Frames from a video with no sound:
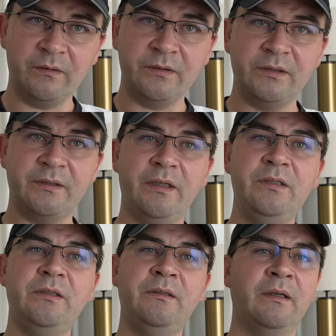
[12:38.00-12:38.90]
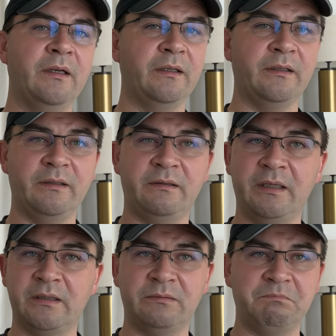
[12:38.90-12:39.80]
registration, and that
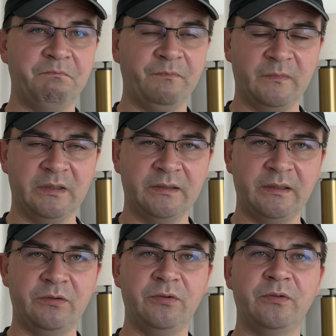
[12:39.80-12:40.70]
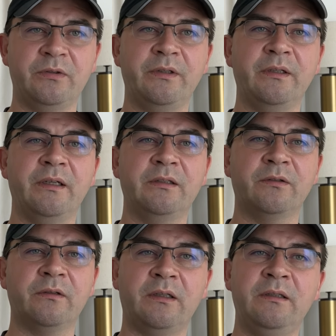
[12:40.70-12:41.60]
takes, as I said, 2 to 3 days
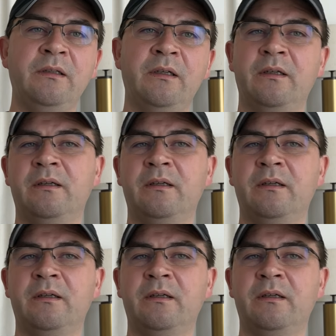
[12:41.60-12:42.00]
online,